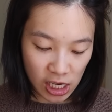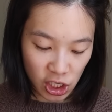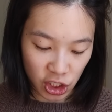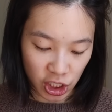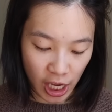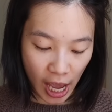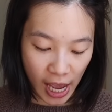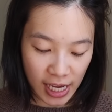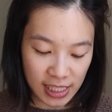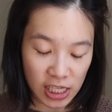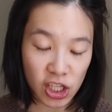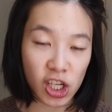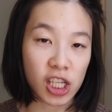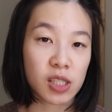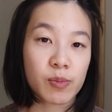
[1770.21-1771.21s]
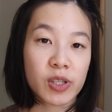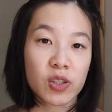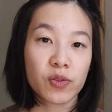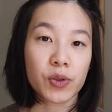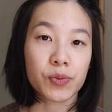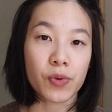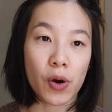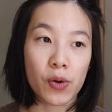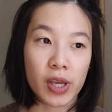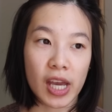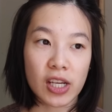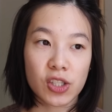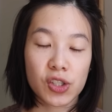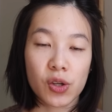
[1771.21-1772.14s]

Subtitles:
She has adjustments for row gauge.